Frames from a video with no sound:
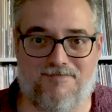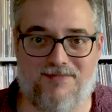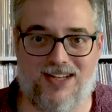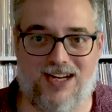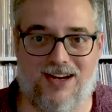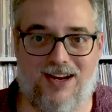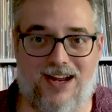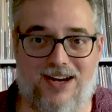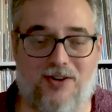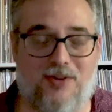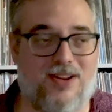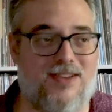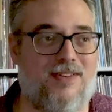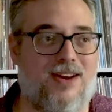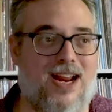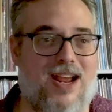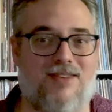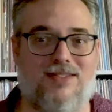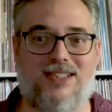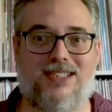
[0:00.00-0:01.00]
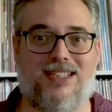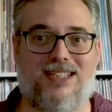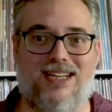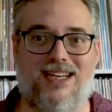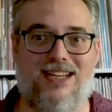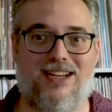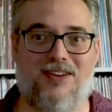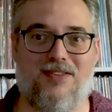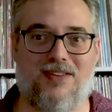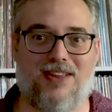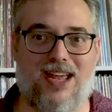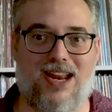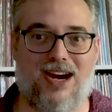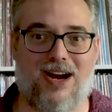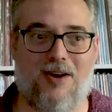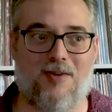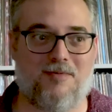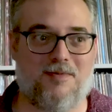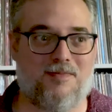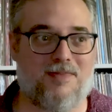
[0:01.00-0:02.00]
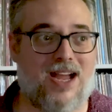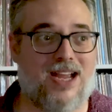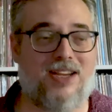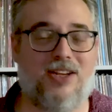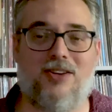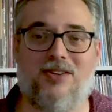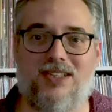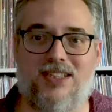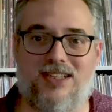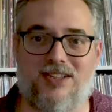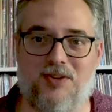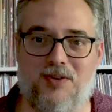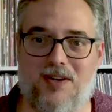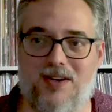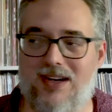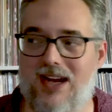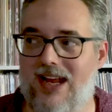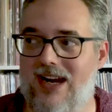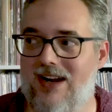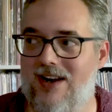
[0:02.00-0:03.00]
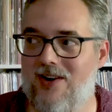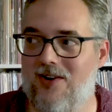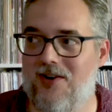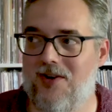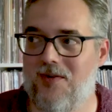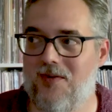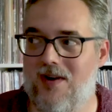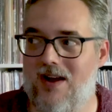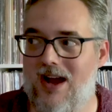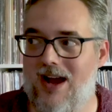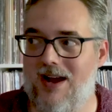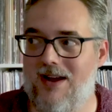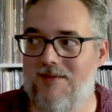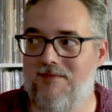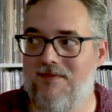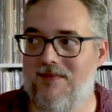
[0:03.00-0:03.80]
I don't even have a CD of that album. I used to, and I don't know why.